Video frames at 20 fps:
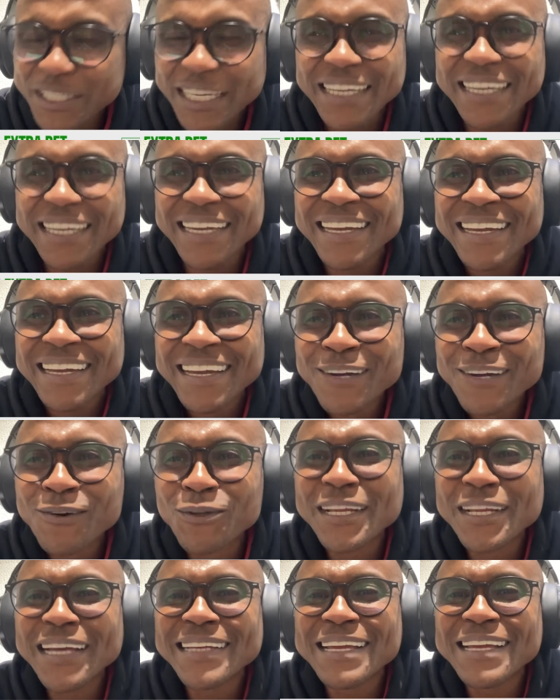
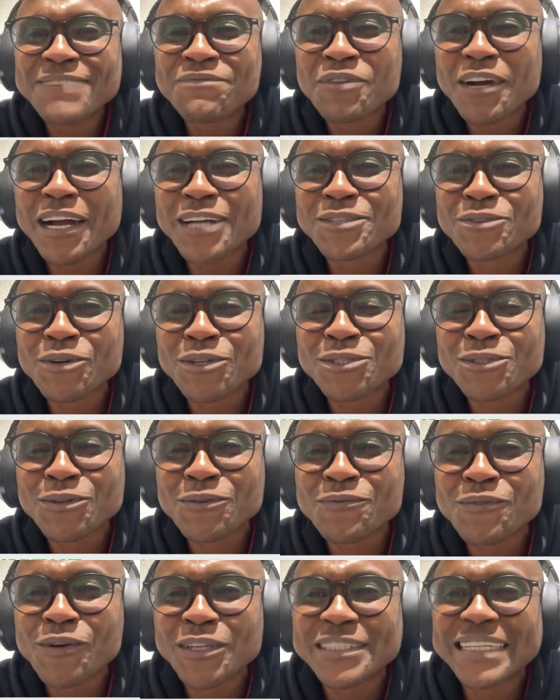Msheke, good headache for
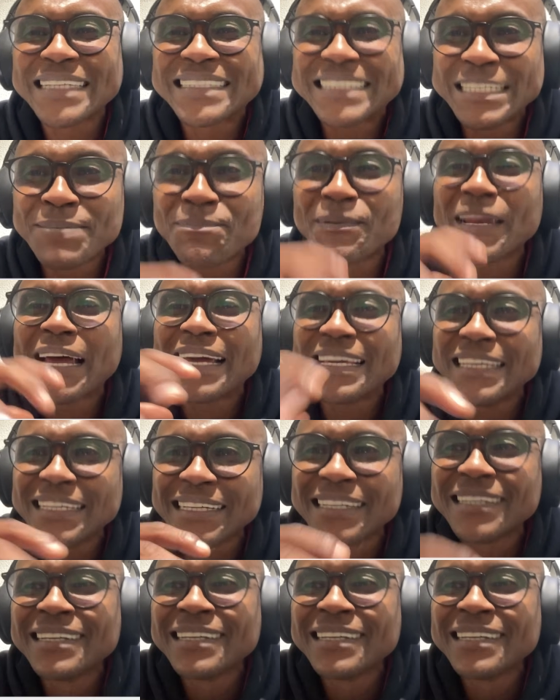Cardoso. We've got a deep